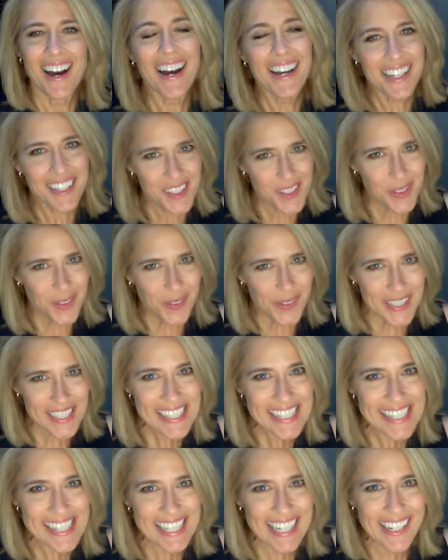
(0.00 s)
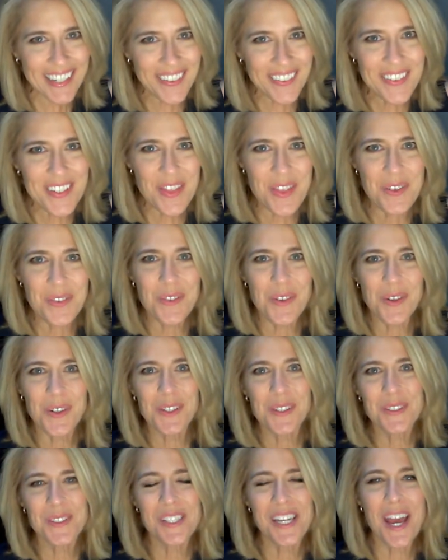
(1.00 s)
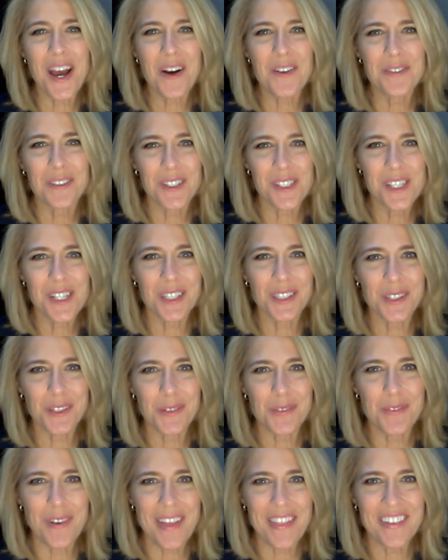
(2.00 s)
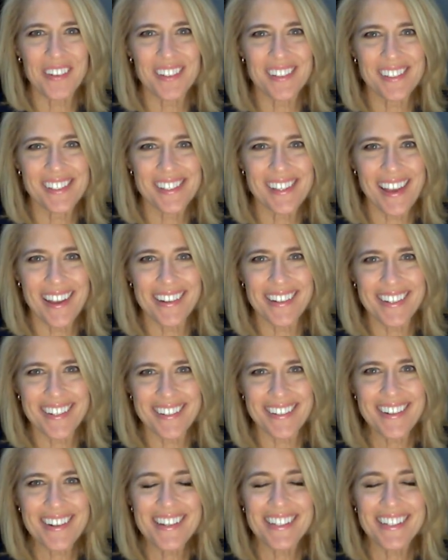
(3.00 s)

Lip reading: Hi, it's Kris here in the 4 News Now First Alert Weather Center.